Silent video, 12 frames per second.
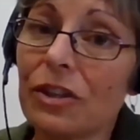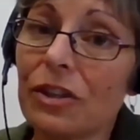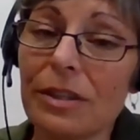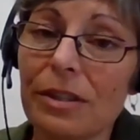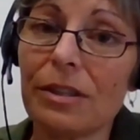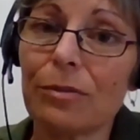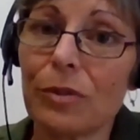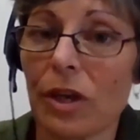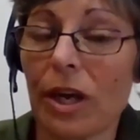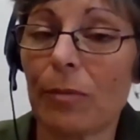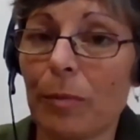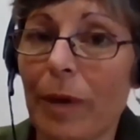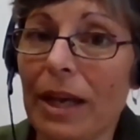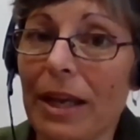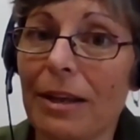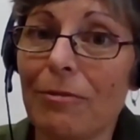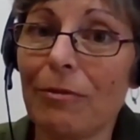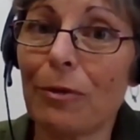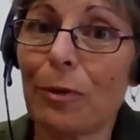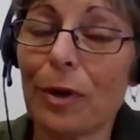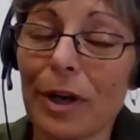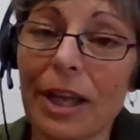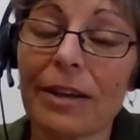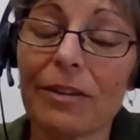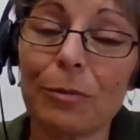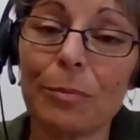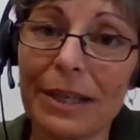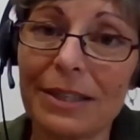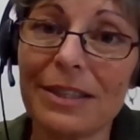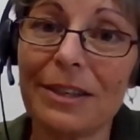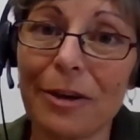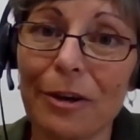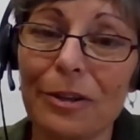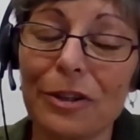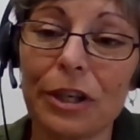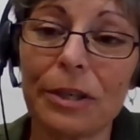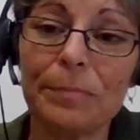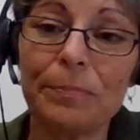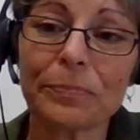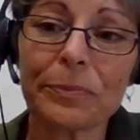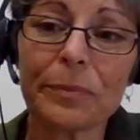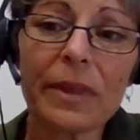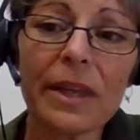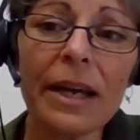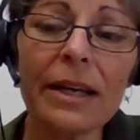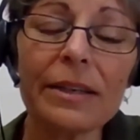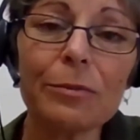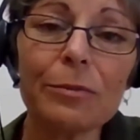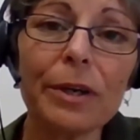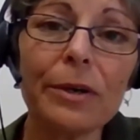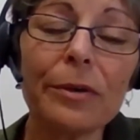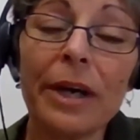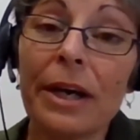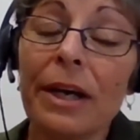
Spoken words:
she still taps back in for accountability coaching as well.